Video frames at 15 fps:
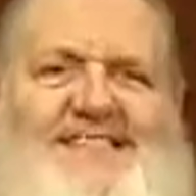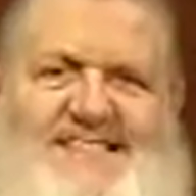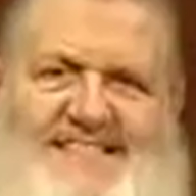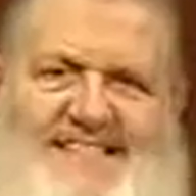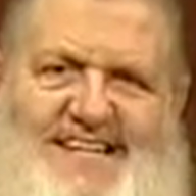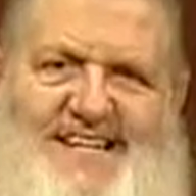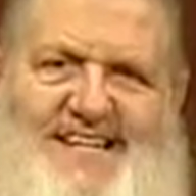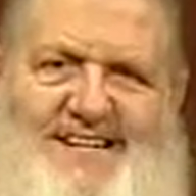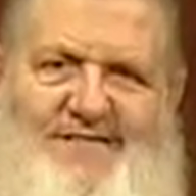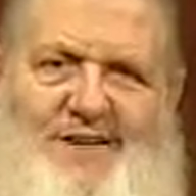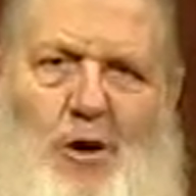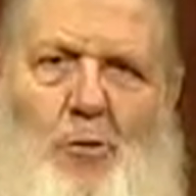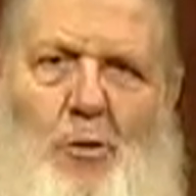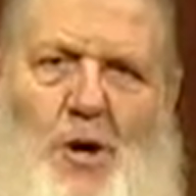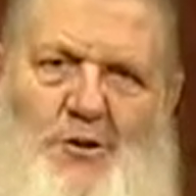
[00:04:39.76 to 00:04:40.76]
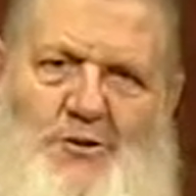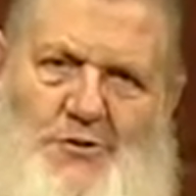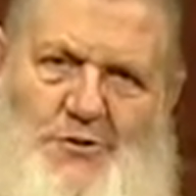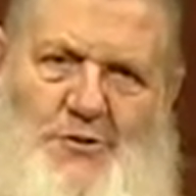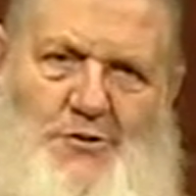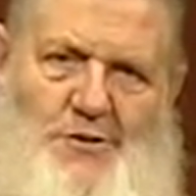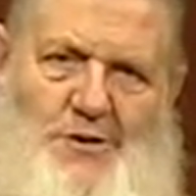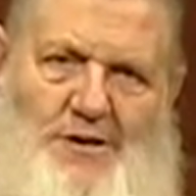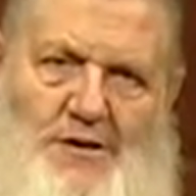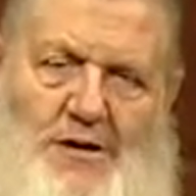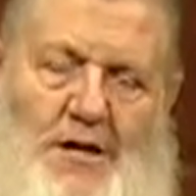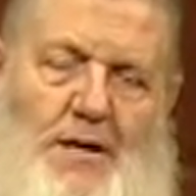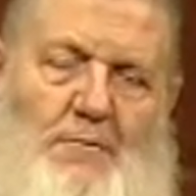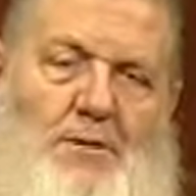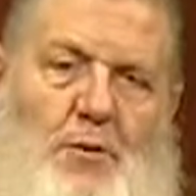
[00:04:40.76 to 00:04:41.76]
His love, Al-Wadud.
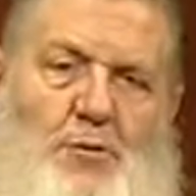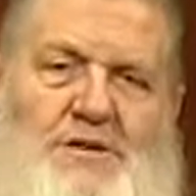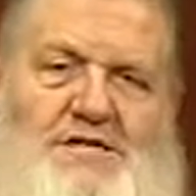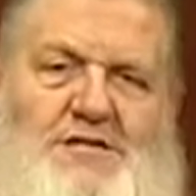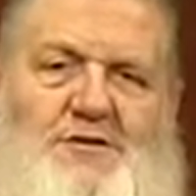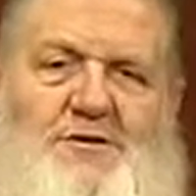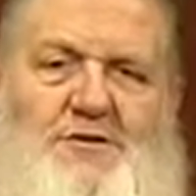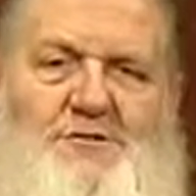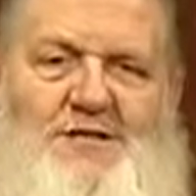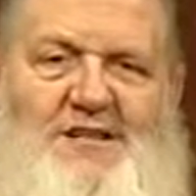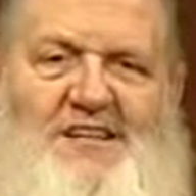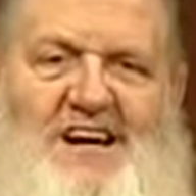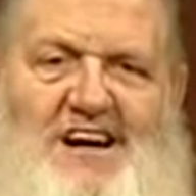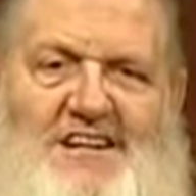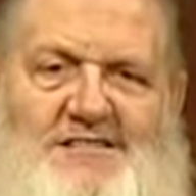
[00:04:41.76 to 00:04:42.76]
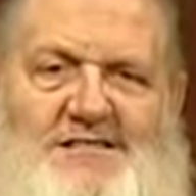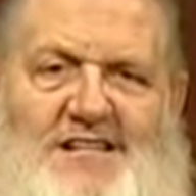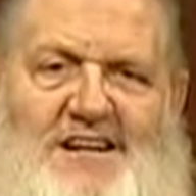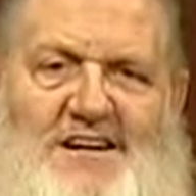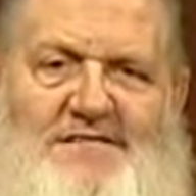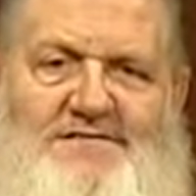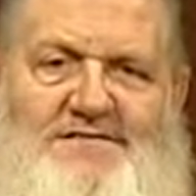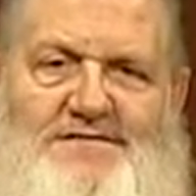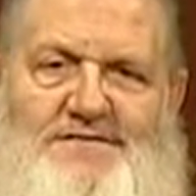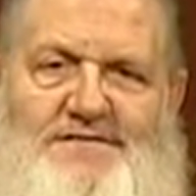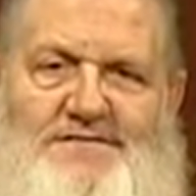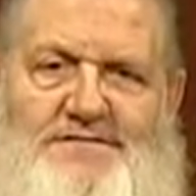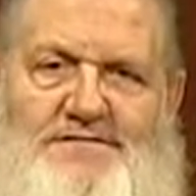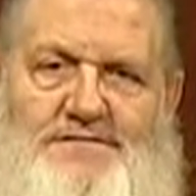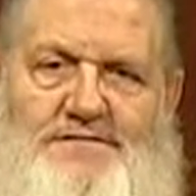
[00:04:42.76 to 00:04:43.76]
But we still don't say God is love.
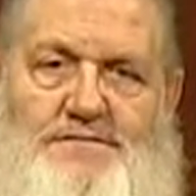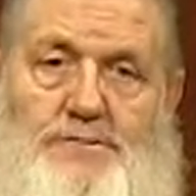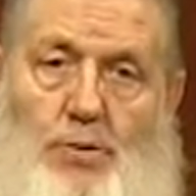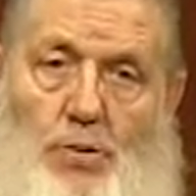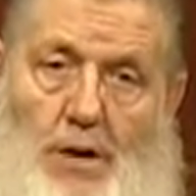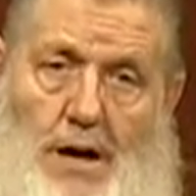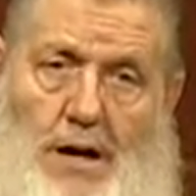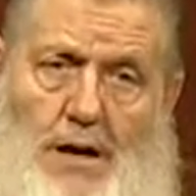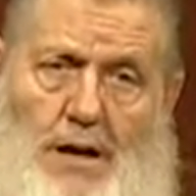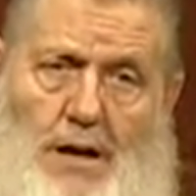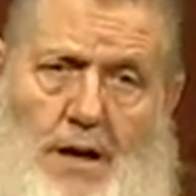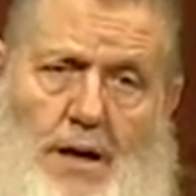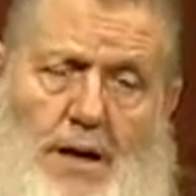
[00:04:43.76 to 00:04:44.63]
Why?